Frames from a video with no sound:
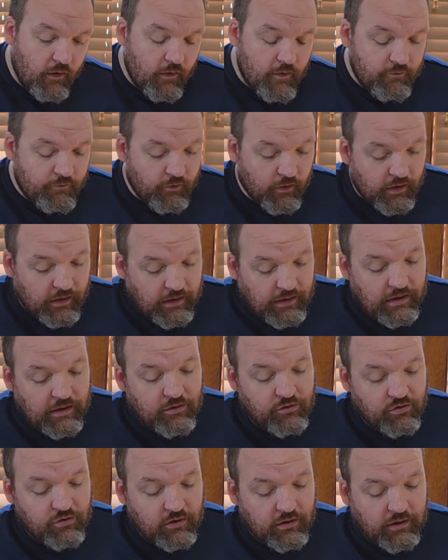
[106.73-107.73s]
for
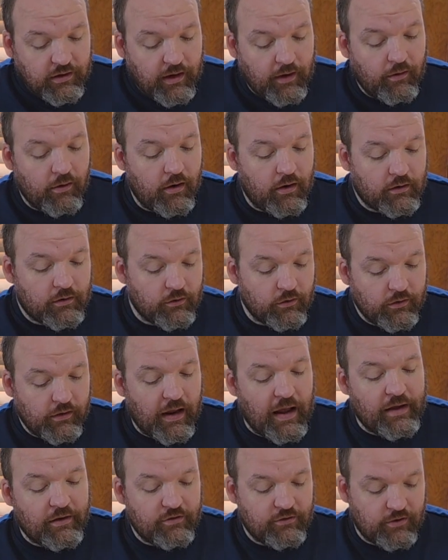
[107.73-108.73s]
each character
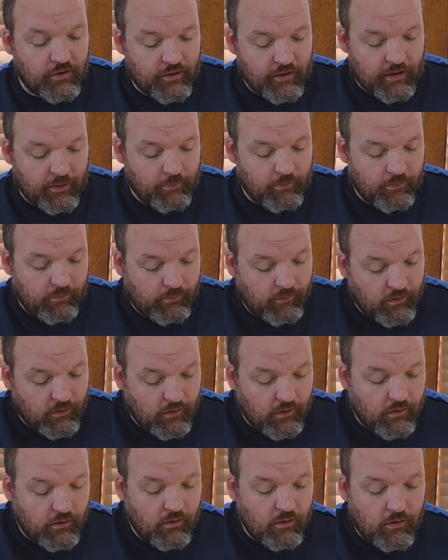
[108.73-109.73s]
next to them
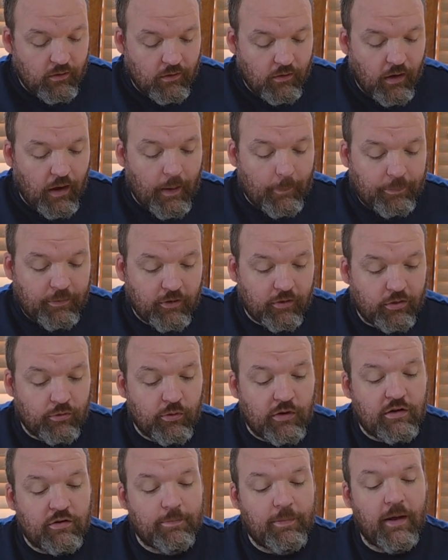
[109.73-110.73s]
up to
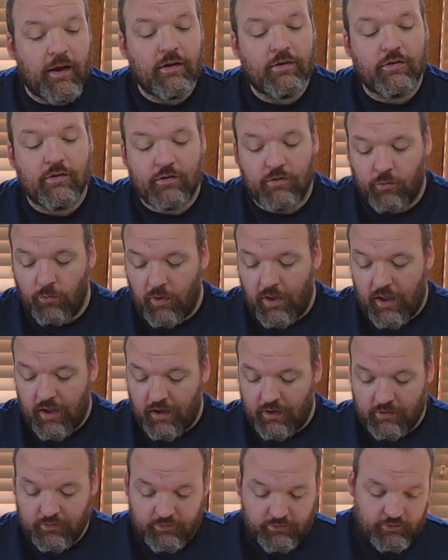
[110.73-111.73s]
3 spaces away.
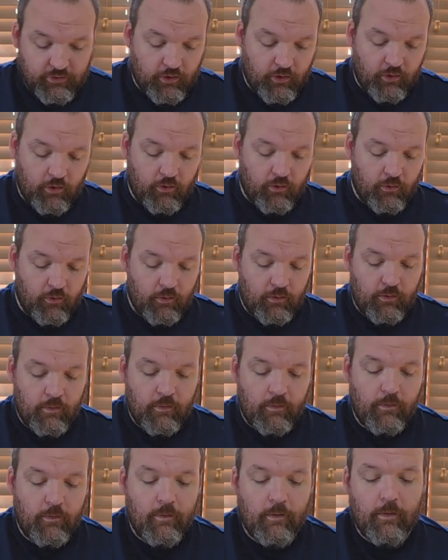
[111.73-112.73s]
So
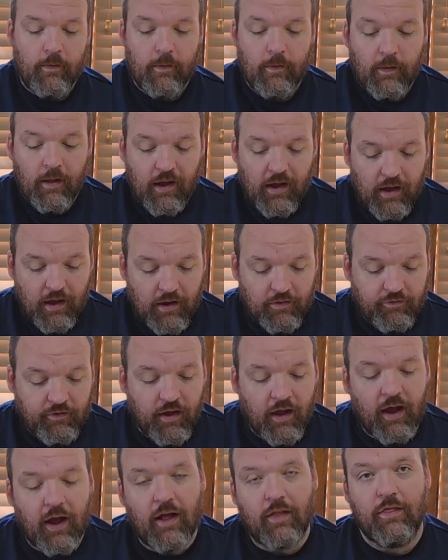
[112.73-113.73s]
I've
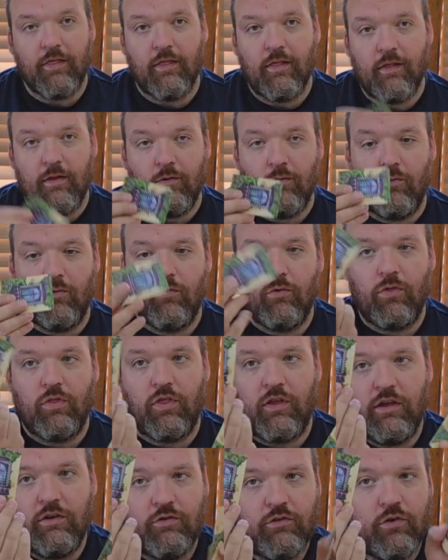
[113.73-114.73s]
got
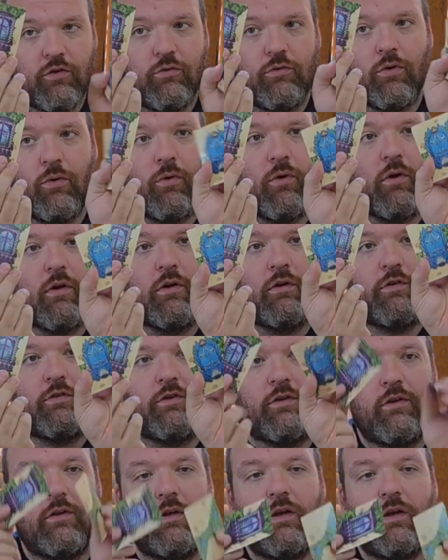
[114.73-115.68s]
these 2 doors